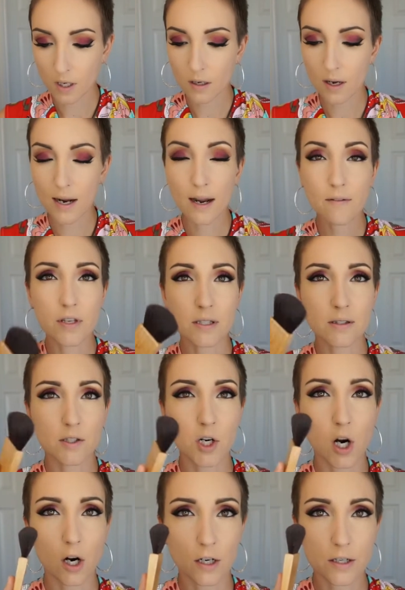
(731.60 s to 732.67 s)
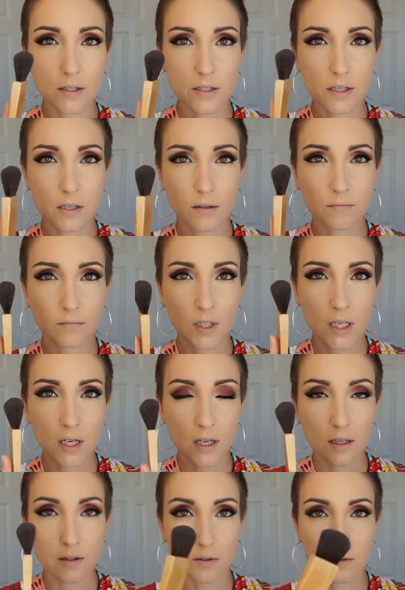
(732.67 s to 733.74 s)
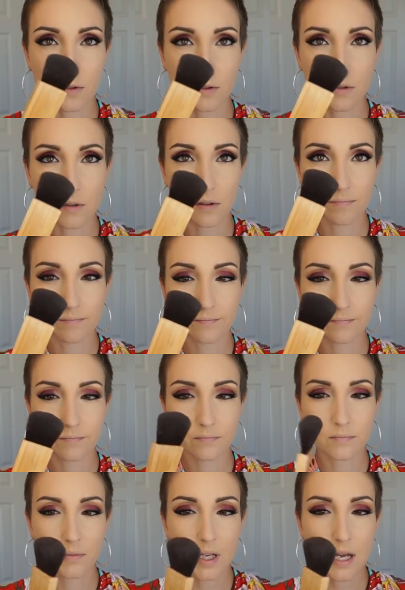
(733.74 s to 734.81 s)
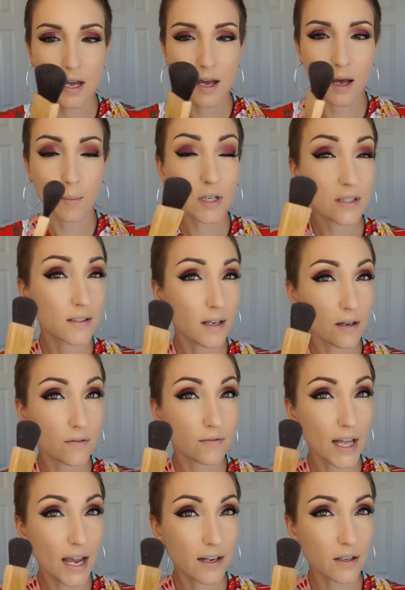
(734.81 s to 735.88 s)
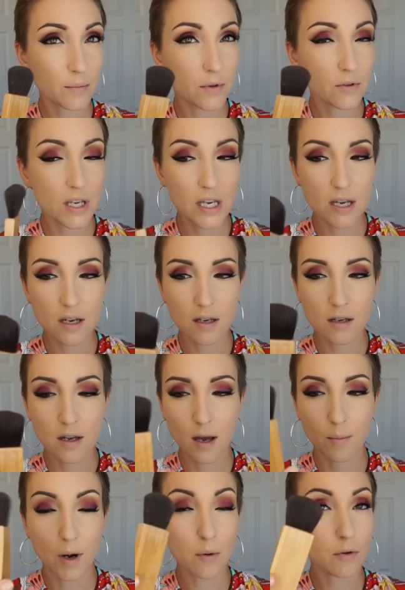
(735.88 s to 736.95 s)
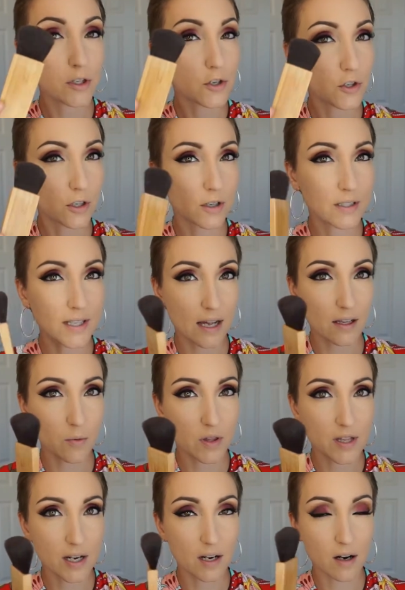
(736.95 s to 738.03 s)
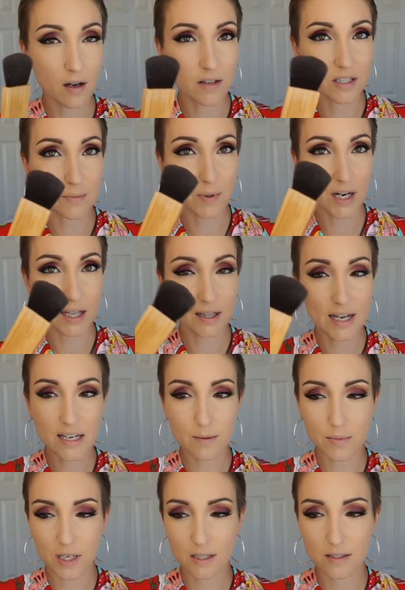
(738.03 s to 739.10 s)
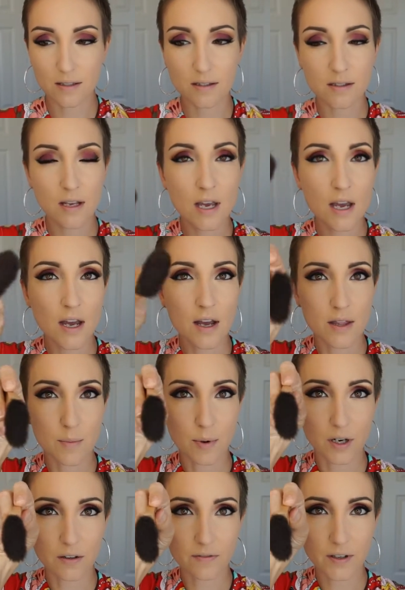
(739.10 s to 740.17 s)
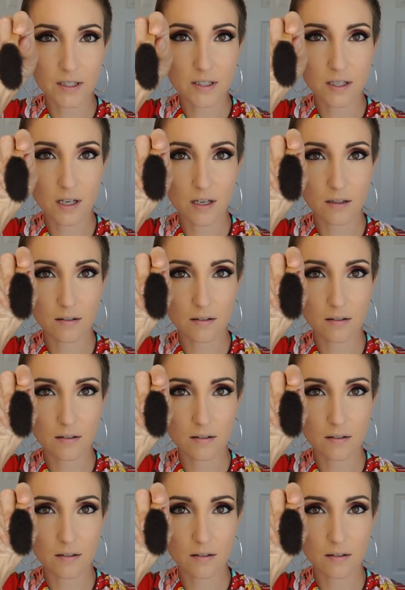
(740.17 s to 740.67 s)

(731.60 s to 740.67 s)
I have this Tarte little, I'm gonna say a flat kabuki. I'm not really sure exactly what they call this, but I like it because it's the perfect